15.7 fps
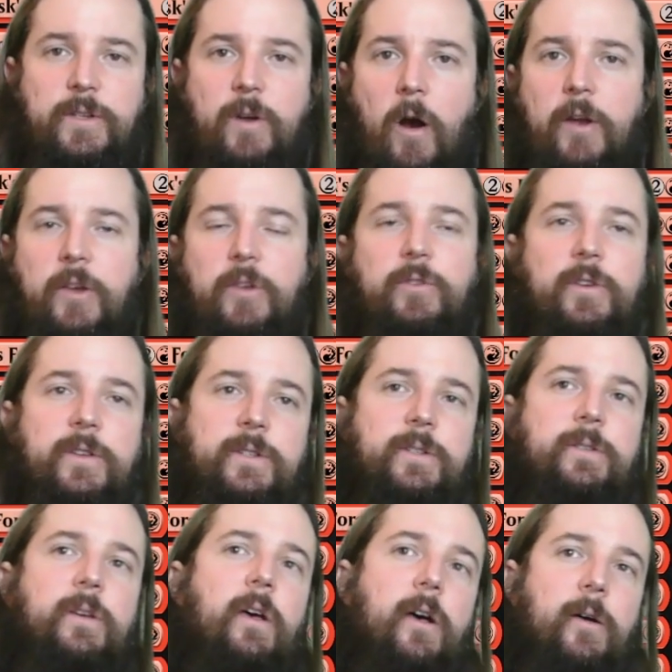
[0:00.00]

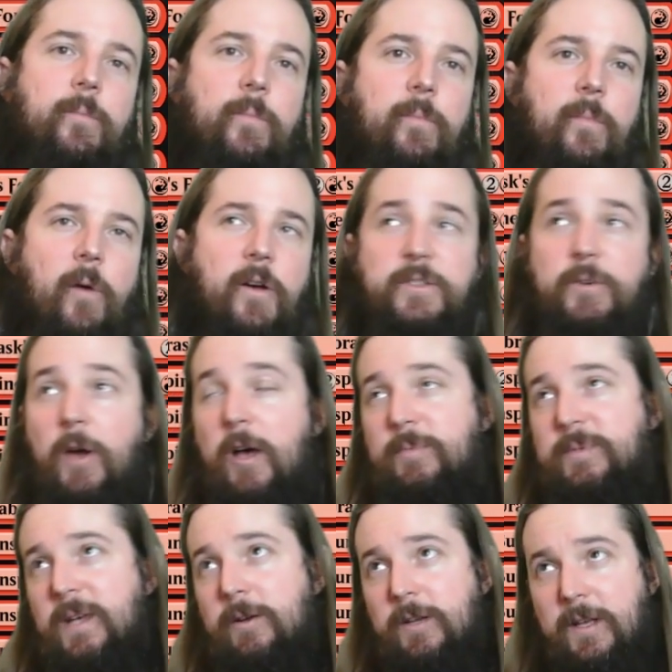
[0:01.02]
Oculus, also
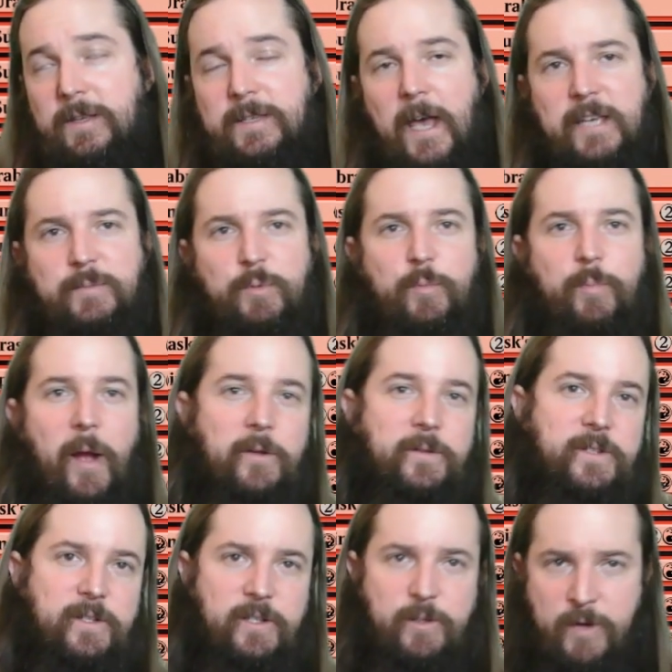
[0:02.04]
helps out against Esper
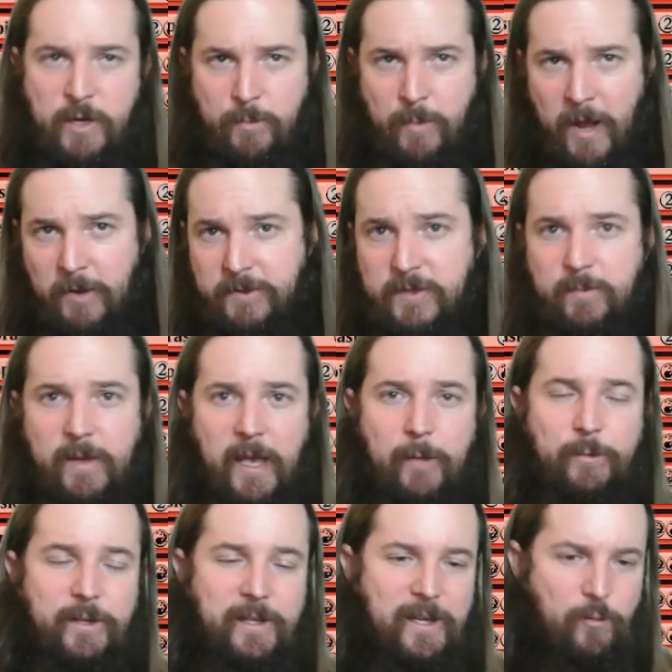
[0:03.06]
Bounce and Dimir Bounce, being
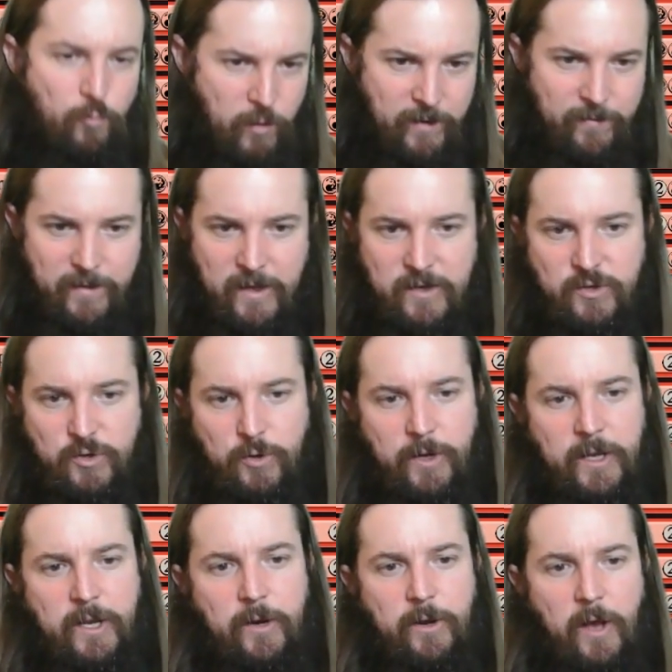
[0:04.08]
able to get rid of the
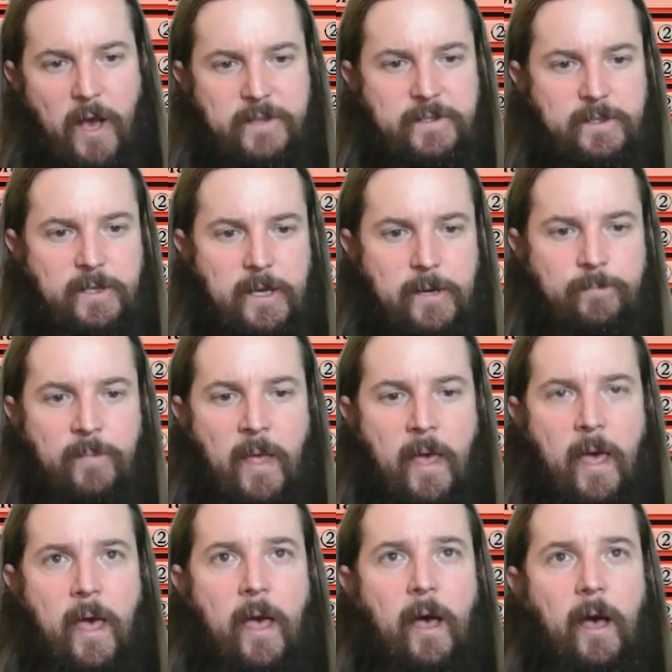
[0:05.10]
Enduring Curiosity.
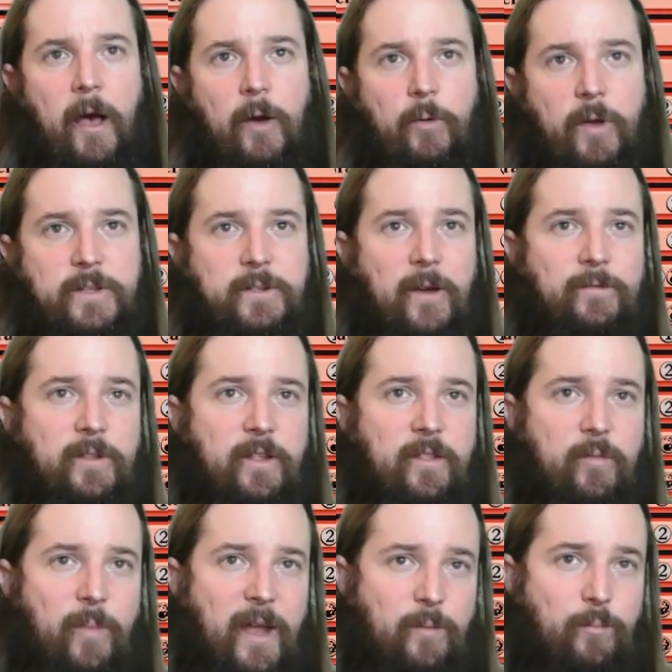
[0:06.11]
We also have a
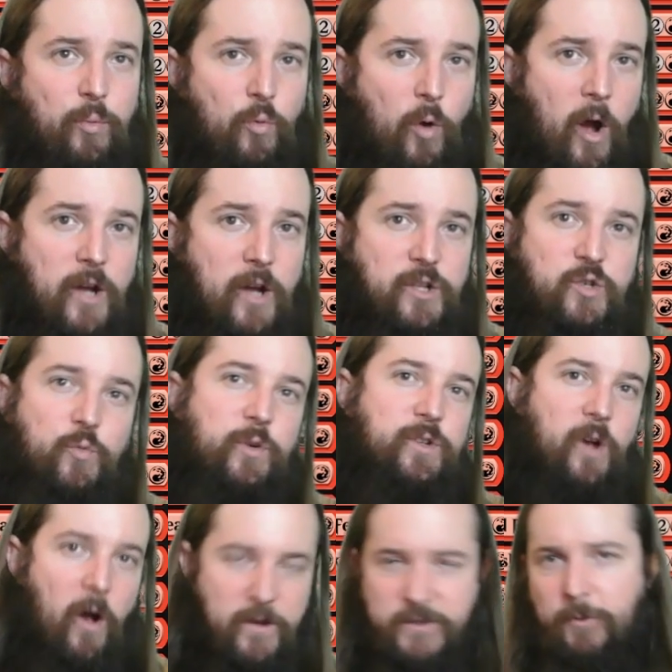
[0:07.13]
Lithomatic Barrage,
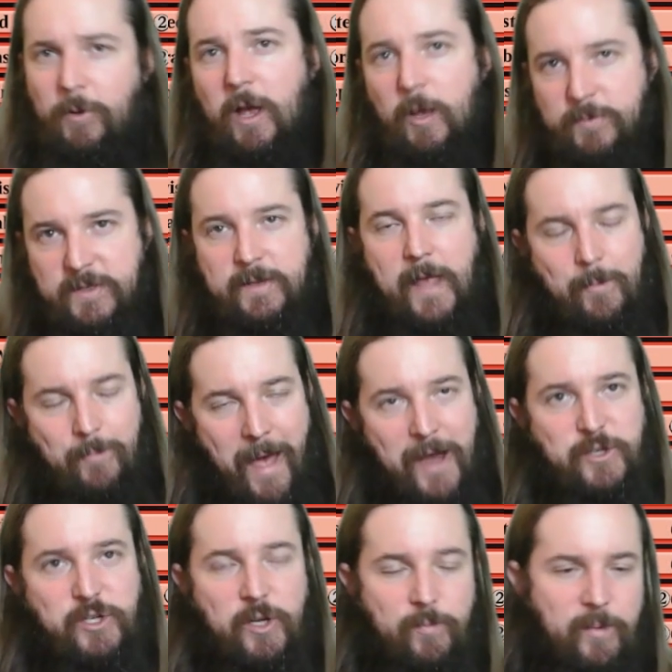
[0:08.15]
which also helps in that
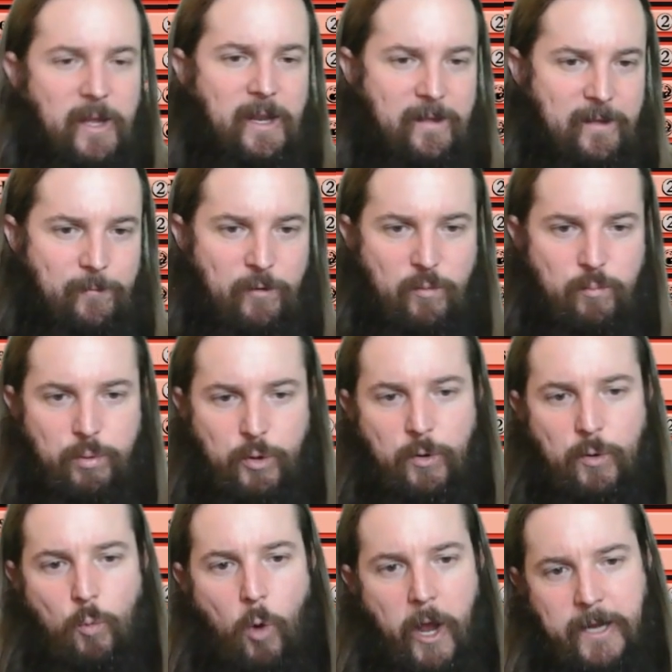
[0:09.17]
matchup, anything with blue
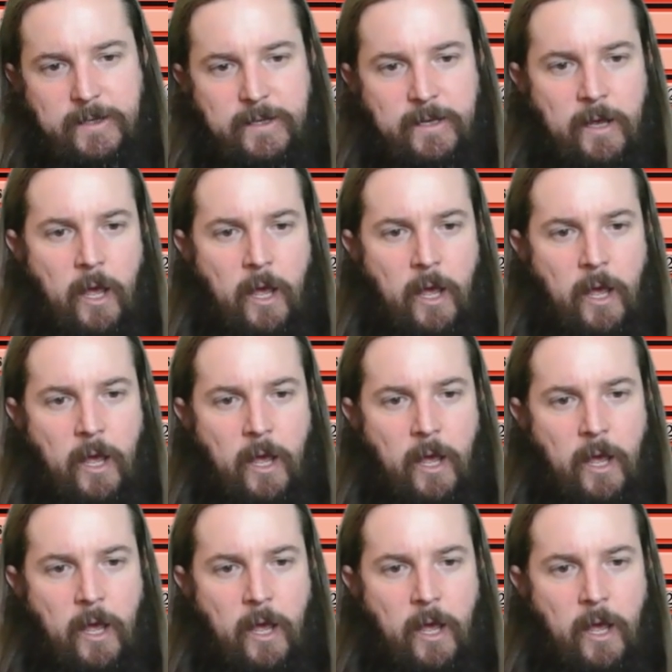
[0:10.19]
and white.